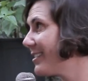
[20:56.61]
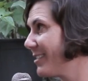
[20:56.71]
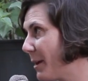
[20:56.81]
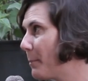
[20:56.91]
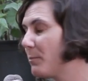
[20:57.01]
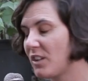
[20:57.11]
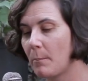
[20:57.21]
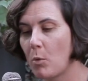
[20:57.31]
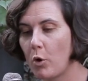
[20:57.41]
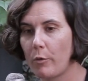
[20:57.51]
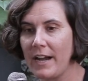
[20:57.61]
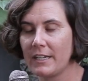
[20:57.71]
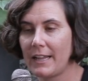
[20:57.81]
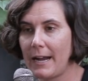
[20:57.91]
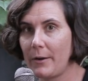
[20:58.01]
some, some more
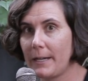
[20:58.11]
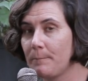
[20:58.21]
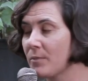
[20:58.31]
granularity.